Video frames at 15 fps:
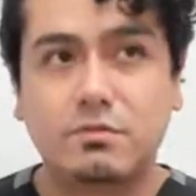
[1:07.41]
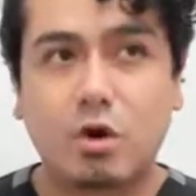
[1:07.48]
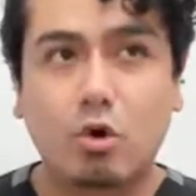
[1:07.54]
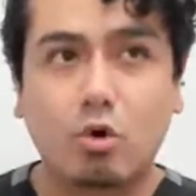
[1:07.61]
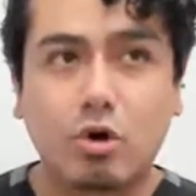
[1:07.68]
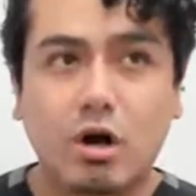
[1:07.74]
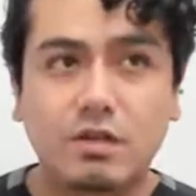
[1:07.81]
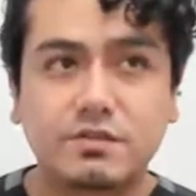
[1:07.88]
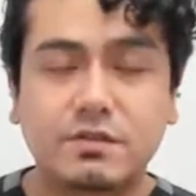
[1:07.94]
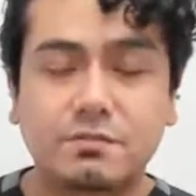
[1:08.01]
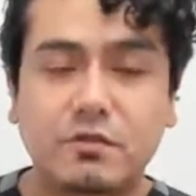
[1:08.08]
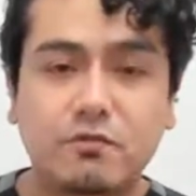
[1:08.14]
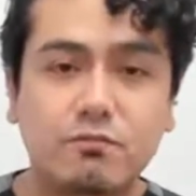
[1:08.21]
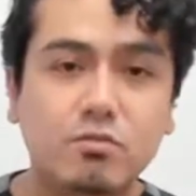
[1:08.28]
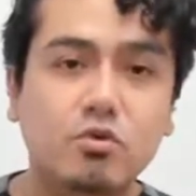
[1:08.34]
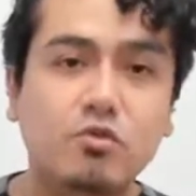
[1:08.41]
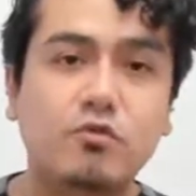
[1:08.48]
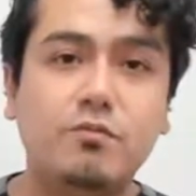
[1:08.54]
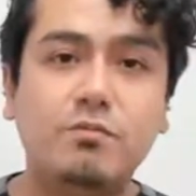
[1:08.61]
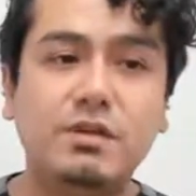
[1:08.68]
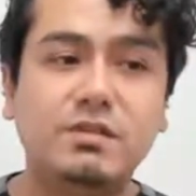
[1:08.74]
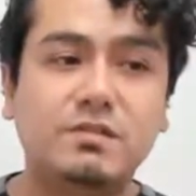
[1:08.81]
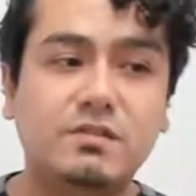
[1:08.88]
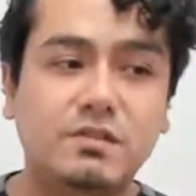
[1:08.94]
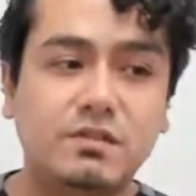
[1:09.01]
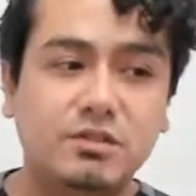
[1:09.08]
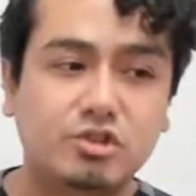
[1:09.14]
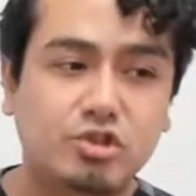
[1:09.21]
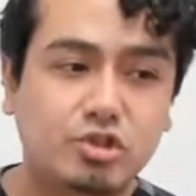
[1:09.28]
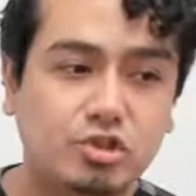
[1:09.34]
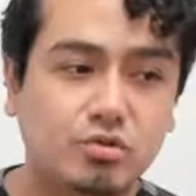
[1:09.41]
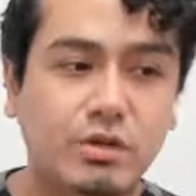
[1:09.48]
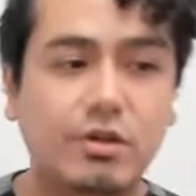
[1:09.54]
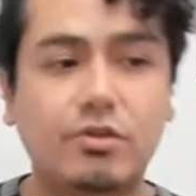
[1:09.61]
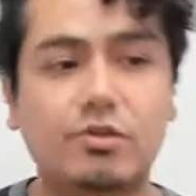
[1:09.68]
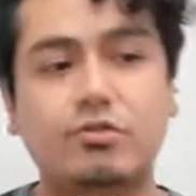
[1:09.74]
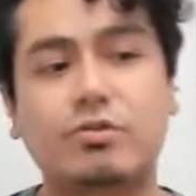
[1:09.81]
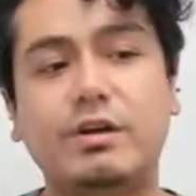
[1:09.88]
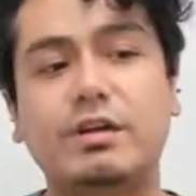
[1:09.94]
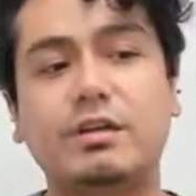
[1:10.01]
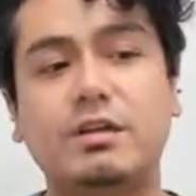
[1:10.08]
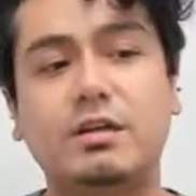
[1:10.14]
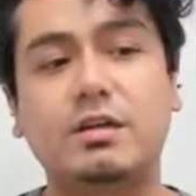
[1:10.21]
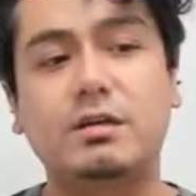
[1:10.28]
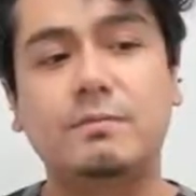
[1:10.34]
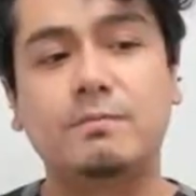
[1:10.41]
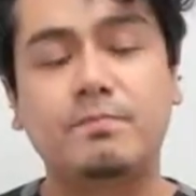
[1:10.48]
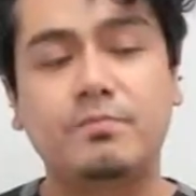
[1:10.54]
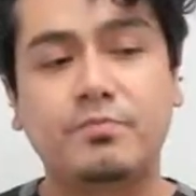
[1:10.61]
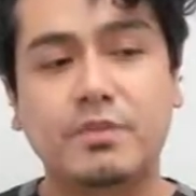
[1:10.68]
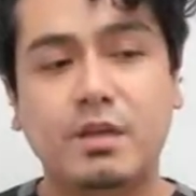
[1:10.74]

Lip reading: the whole concept of movement, strength training,